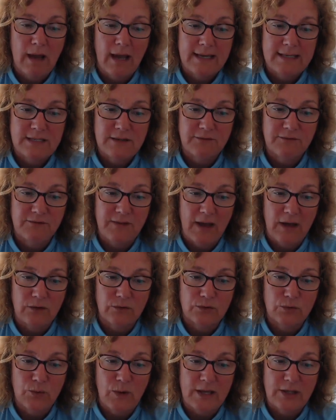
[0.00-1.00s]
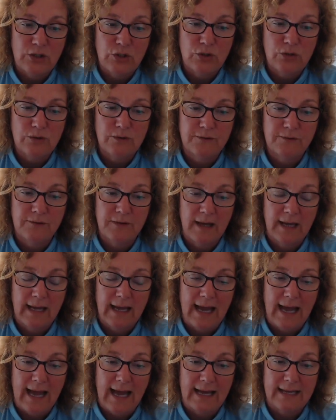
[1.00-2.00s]
have felt when you've
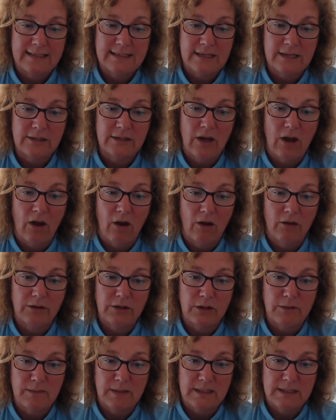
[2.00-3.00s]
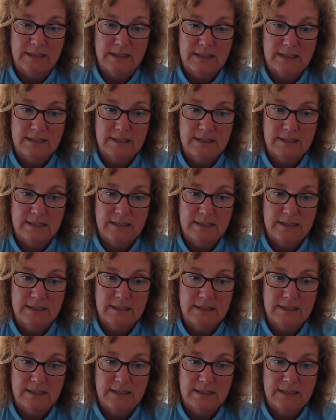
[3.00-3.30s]
had an argument.